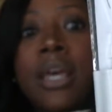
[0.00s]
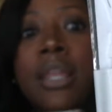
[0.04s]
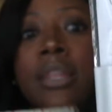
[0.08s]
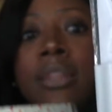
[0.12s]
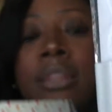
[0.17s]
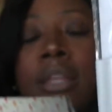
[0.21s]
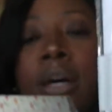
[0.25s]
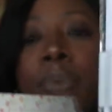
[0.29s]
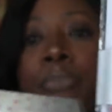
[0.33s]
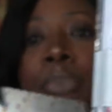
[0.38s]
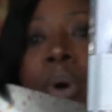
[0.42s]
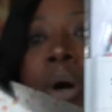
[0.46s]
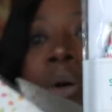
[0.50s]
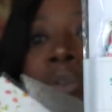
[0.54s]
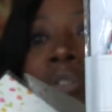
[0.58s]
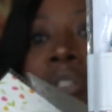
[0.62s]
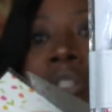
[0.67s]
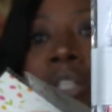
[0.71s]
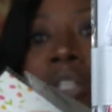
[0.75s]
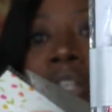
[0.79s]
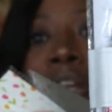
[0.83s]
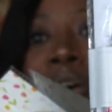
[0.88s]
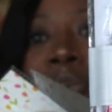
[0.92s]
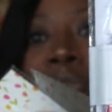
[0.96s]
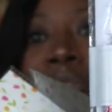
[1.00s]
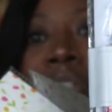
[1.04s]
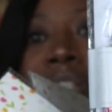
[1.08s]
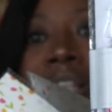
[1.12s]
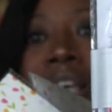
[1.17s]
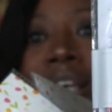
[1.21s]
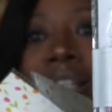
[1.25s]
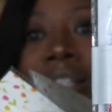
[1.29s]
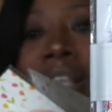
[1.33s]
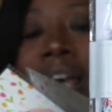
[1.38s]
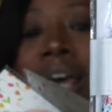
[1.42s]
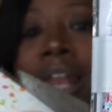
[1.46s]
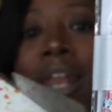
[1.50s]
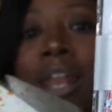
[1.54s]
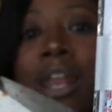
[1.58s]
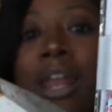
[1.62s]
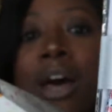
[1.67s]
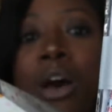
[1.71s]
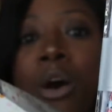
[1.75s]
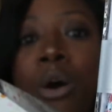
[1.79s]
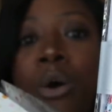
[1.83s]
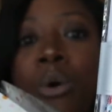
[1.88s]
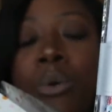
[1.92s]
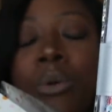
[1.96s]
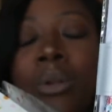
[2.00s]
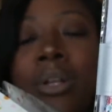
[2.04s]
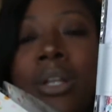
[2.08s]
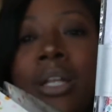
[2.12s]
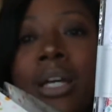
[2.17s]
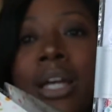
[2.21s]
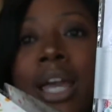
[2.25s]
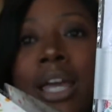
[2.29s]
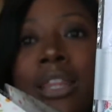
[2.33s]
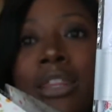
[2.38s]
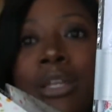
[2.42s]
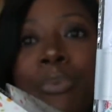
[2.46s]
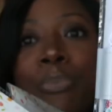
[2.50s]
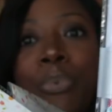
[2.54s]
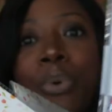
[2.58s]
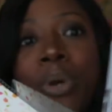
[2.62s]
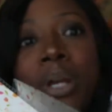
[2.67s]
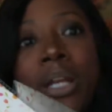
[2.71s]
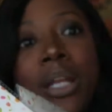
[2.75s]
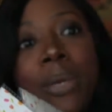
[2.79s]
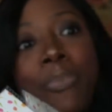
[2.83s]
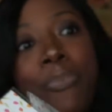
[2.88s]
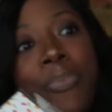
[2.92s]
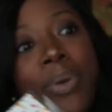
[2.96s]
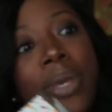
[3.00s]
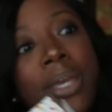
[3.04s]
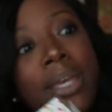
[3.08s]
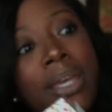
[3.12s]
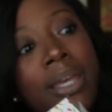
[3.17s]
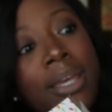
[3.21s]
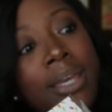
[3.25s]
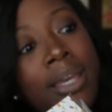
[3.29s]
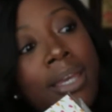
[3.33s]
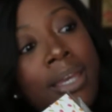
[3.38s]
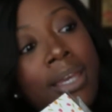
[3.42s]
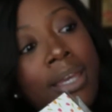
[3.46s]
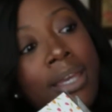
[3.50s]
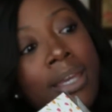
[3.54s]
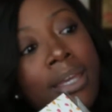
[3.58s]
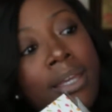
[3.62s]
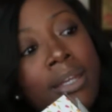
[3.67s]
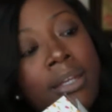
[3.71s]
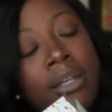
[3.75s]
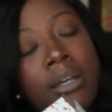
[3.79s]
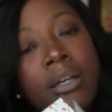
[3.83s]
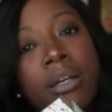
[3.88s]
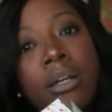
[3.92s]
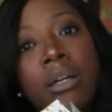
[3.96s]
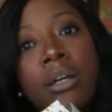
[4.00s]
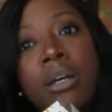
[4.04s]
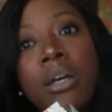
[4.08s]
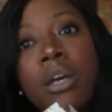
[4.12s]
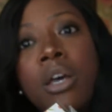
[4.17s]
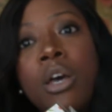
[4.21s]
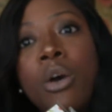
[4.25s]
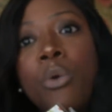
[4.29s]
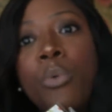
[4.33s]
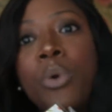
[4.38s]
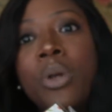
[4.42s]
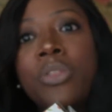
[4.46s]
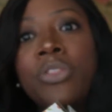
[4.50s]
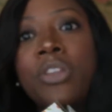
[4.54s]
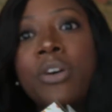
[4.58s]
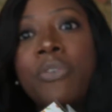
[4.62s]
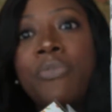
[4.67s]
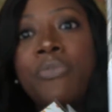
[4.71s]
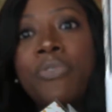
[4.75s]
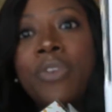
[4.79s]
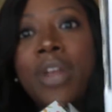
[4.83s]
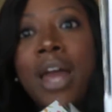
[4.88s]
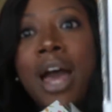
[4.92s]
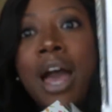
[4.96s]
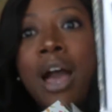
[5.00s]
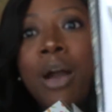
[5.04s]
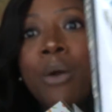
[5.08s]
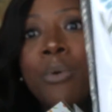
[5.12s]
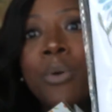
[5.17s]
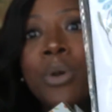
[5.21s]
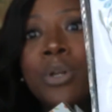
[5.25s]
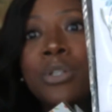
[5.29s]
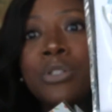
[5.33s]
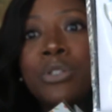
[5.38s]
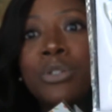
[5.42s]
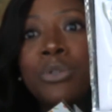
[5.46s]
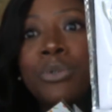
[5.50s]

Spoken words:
The post-it note says hello. Look at the pretty pen with the flowers.